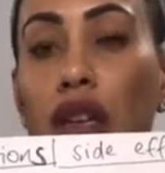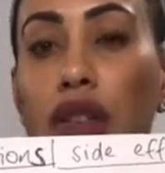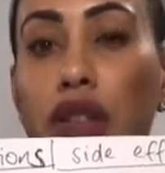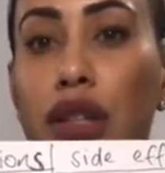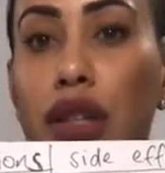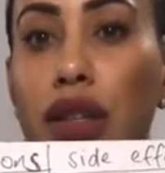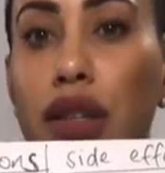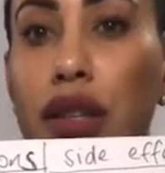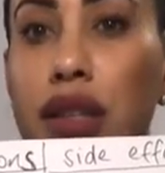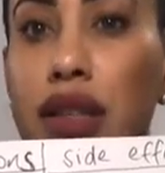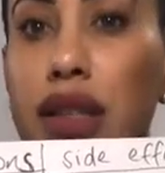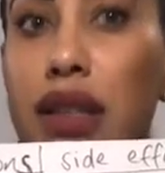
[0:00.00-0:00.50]

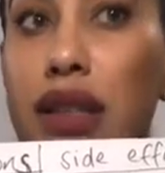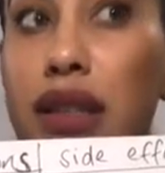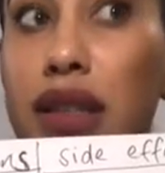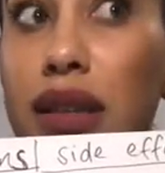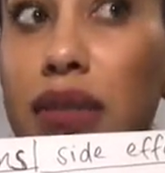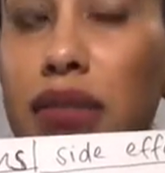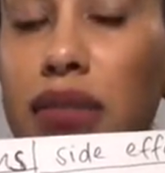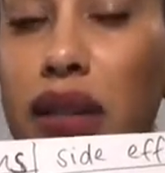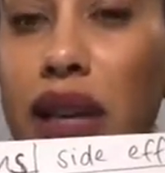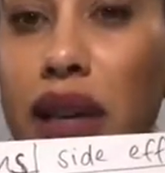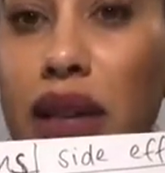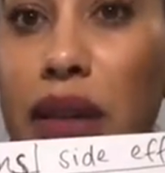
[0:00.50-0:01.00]
So this can
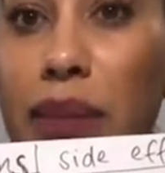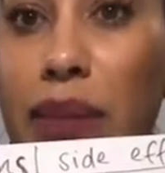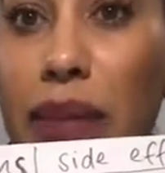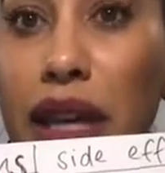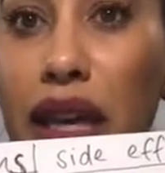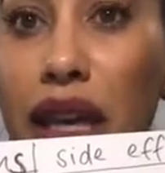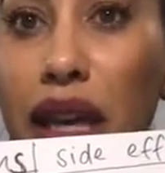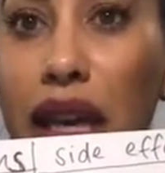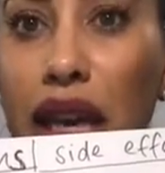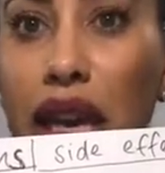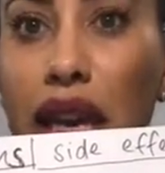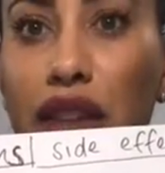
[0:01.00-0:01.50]
sometimes
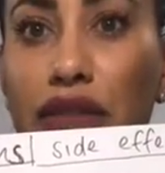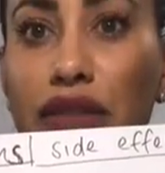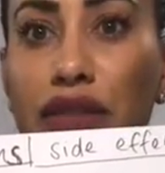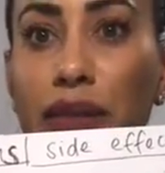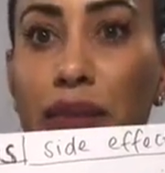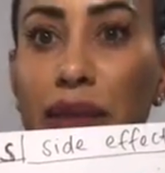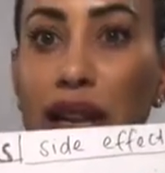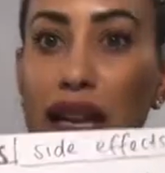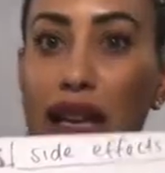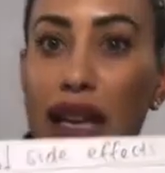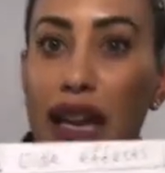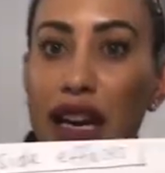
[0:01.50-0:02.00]
be if the
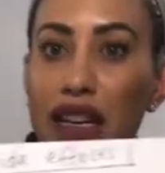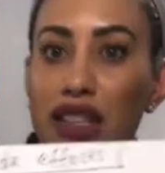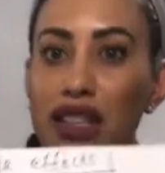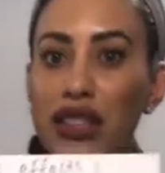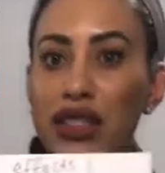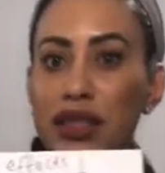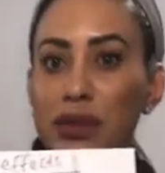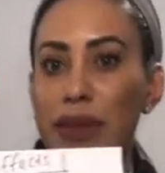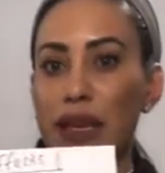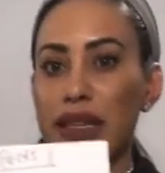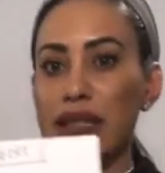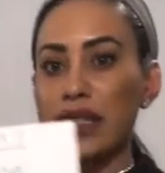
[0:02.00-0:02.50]

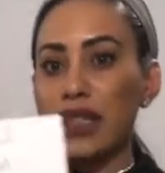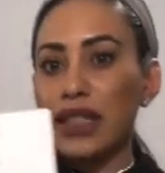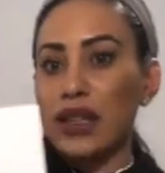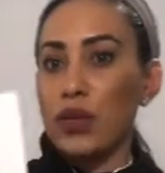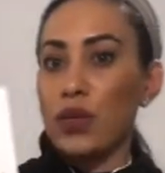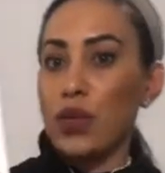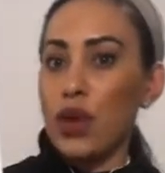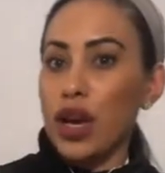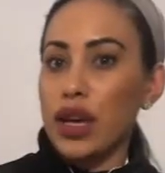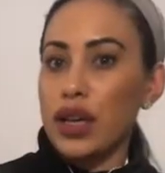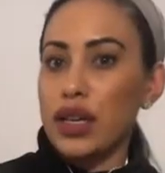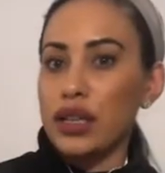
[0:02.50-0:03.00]
medication is basically
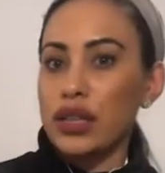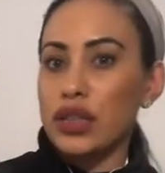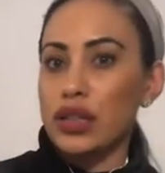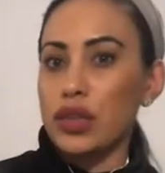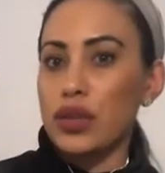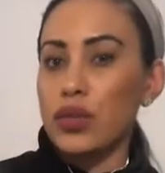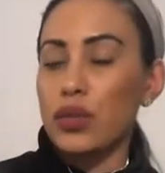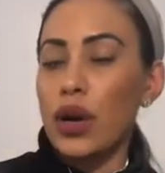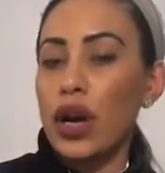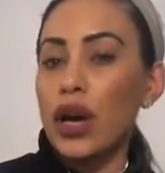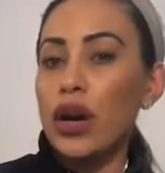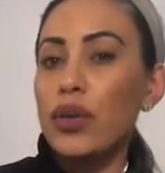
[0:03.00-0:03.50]
working
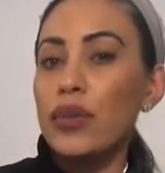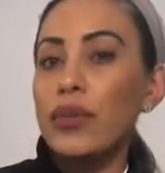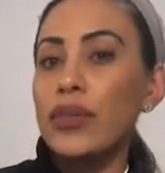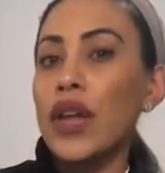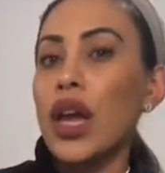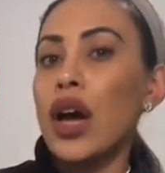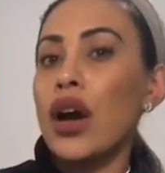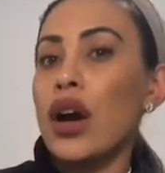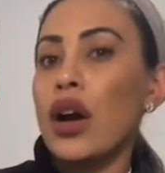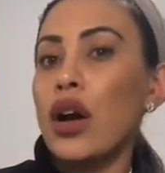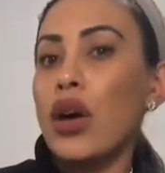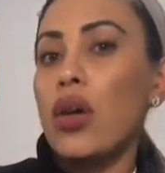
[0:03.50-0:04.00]
too well,
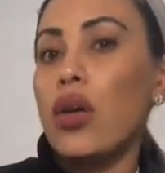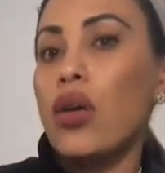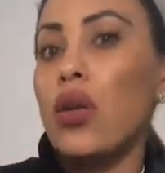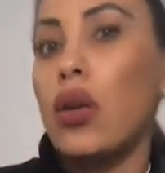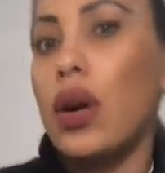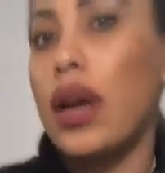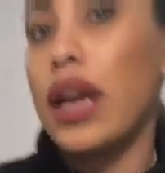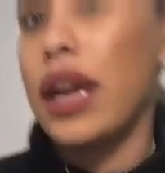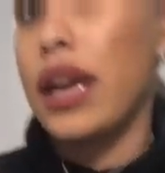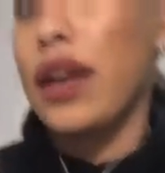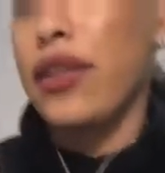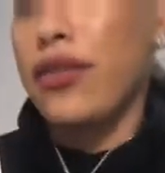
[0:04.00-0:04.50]

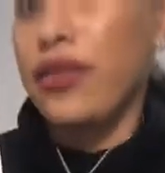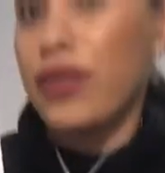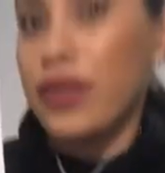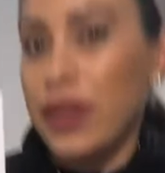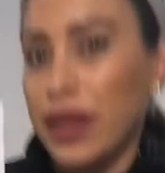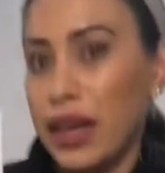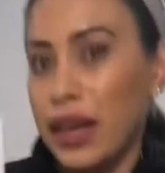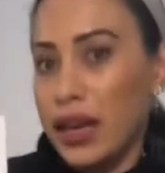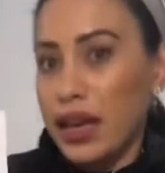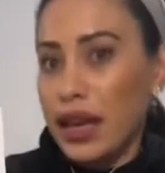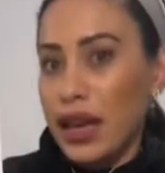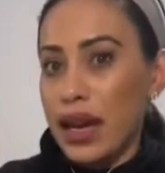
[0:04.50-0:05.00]
or if
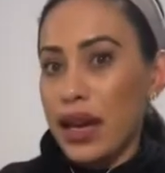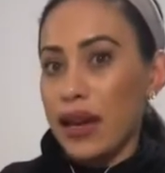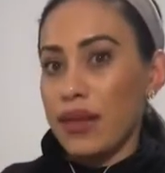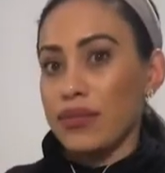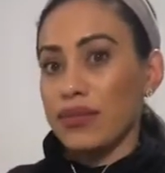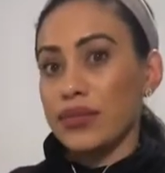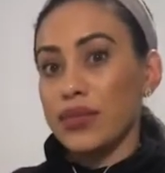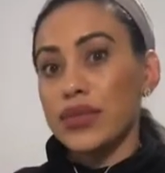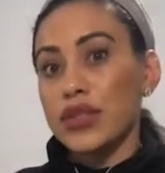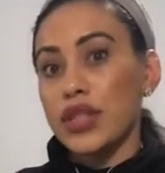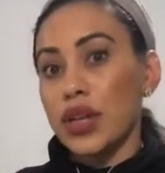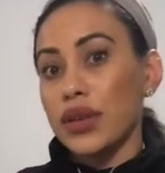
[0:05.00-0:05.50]
the
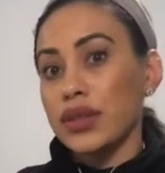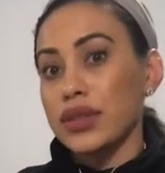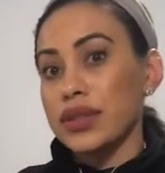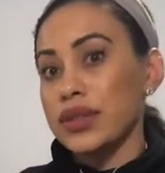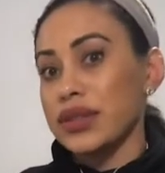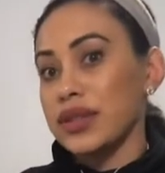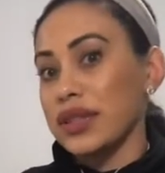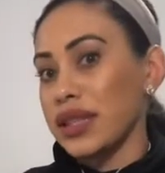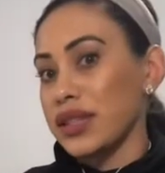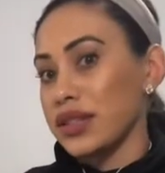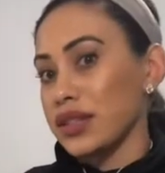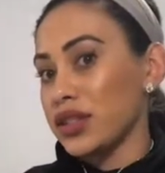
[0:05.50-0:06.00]

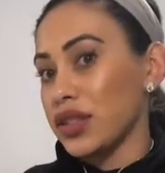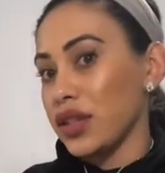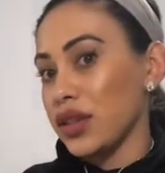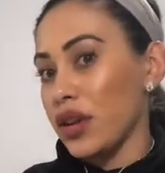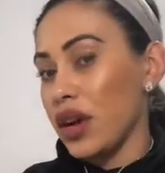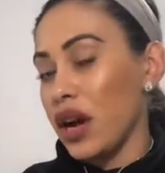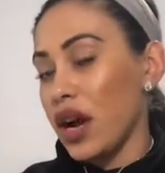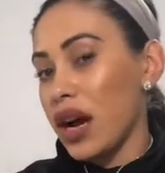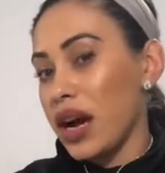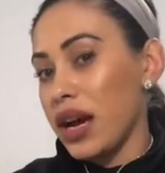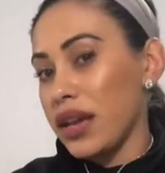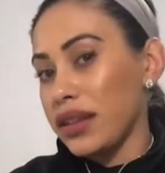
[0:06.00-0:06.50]
dose is too
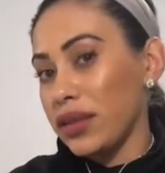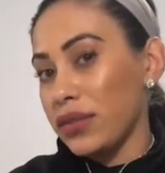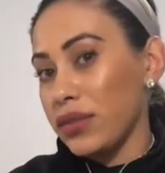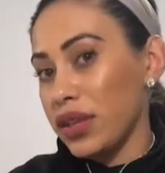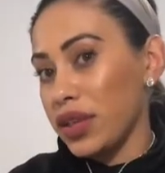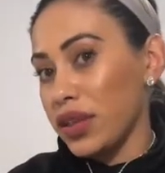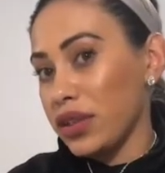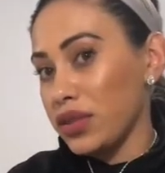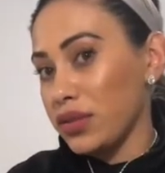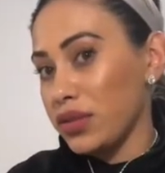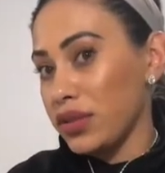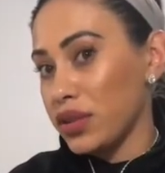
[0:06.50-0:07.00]
high and then we
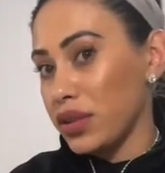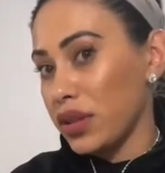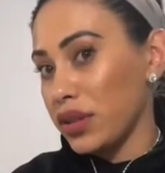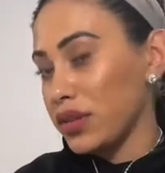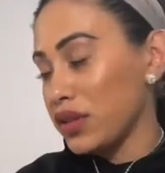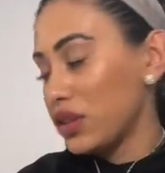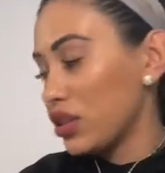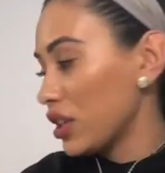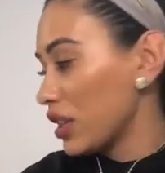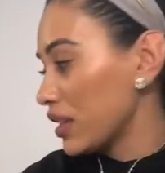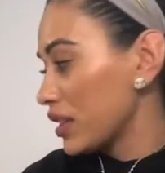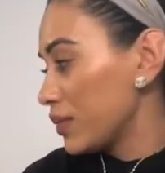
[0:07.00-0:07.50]
need to do a
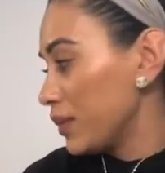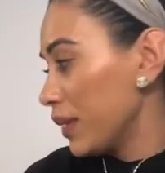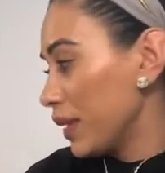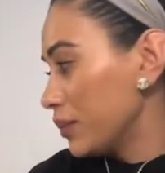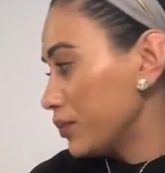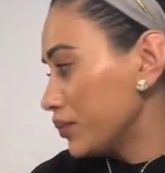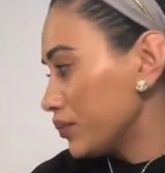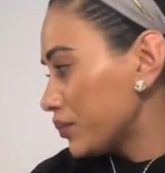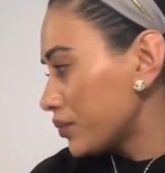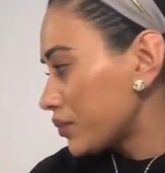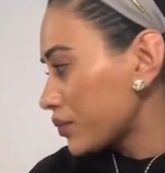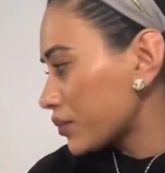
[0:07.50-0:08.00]
dose
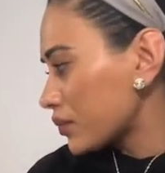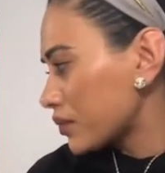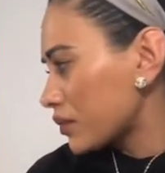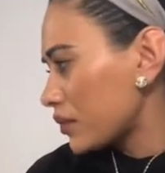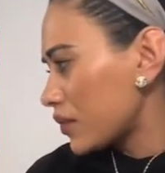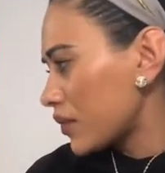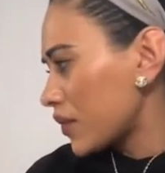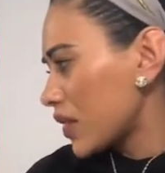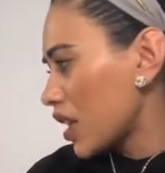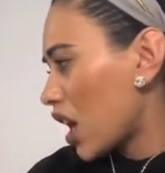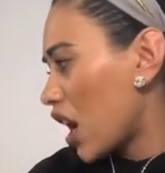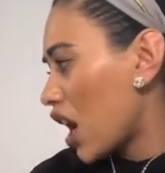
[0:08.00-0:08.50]
adjustment.
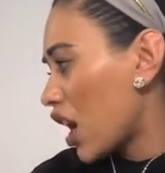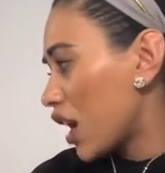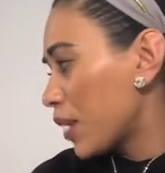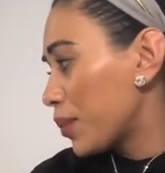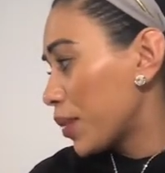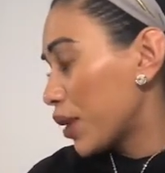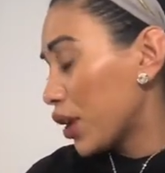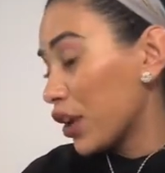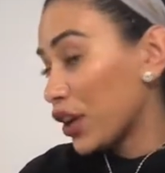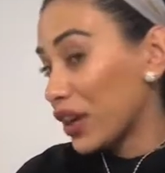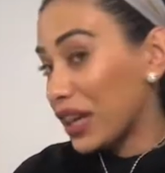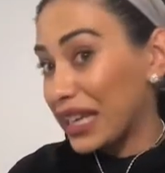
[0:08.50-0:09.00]

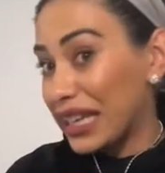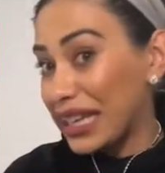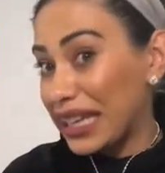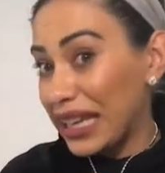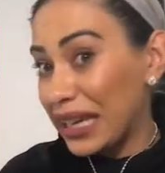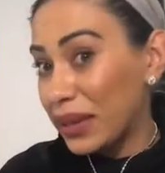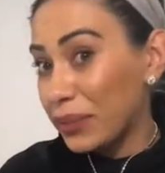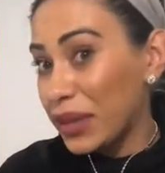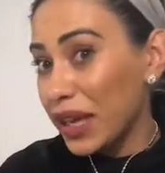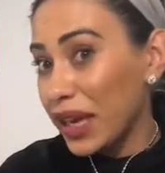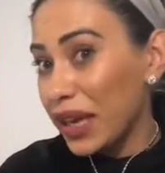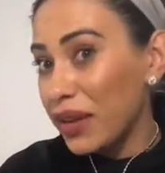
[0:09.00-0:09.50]

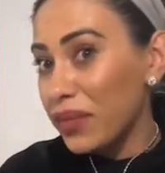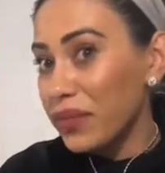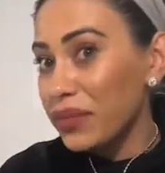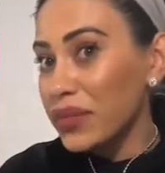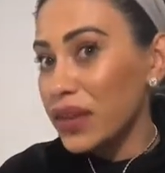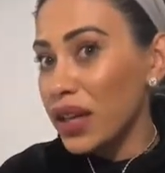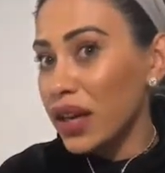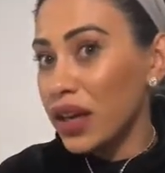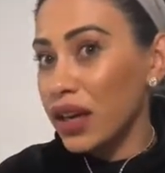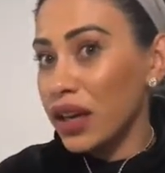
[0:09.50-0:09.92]
Hyperkalemia.